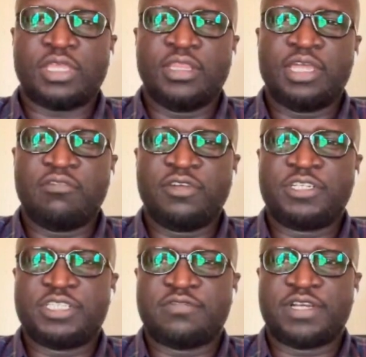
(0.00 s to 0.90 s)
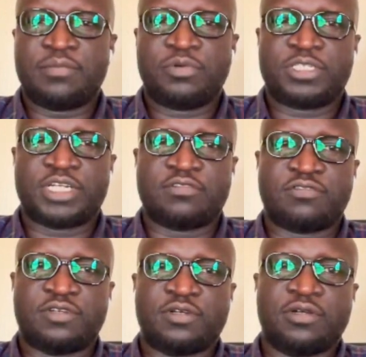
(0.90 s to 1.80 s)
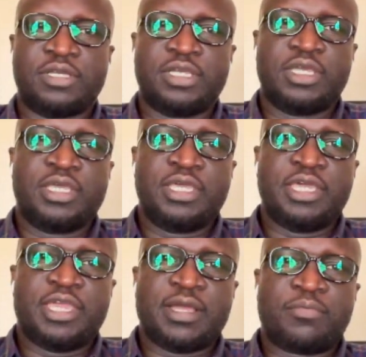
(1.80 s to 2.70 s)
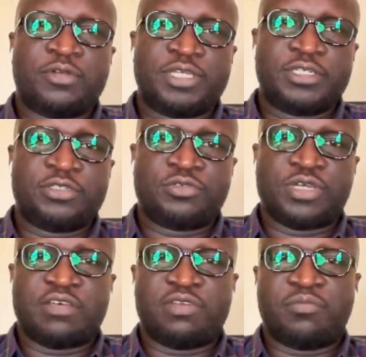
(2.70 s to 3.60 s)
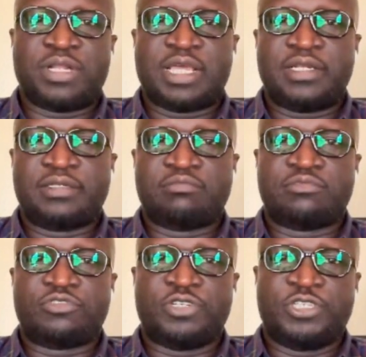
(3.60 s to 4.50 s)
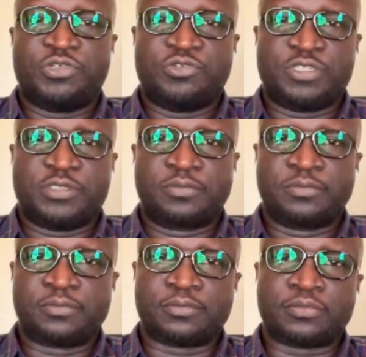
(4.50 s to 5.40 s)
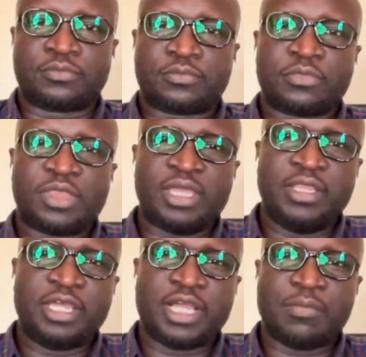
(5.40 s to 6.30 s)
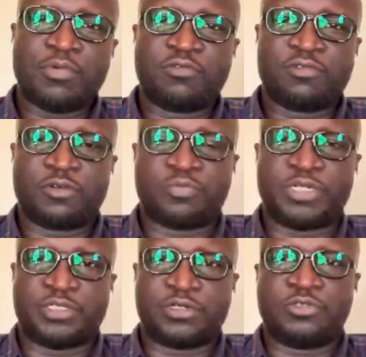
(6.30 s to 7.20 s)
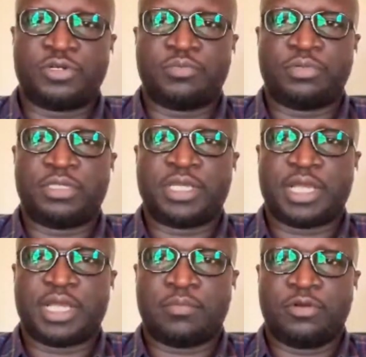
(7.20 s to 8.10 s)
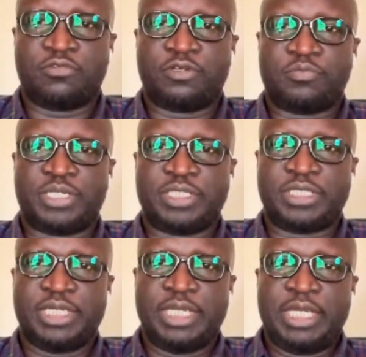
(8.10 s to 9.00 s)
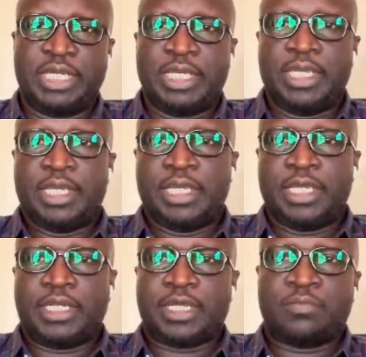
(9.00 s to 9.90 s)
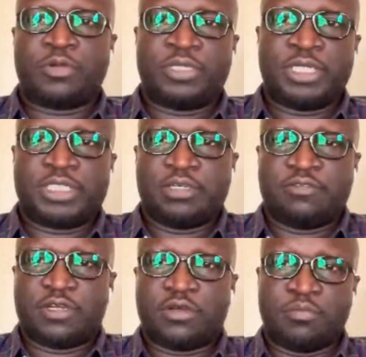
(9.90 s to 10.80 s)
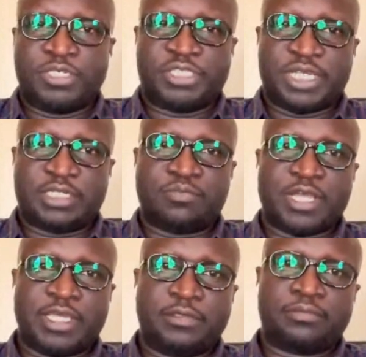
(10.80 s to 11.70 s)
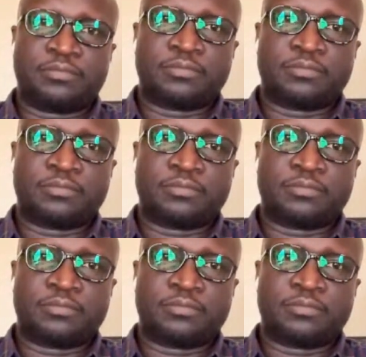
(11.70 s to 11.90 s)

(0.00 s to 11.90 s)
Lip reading: Therefore, it is very important for AI projects to have a plan to reduce their carbon footprint or to report their carbon footprint. And our project have accomplished that by,